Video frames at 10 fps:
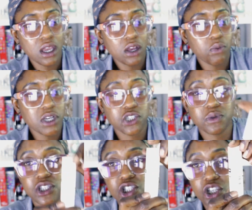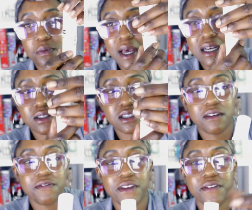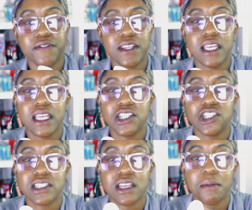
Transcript: which was £2.50. It's just a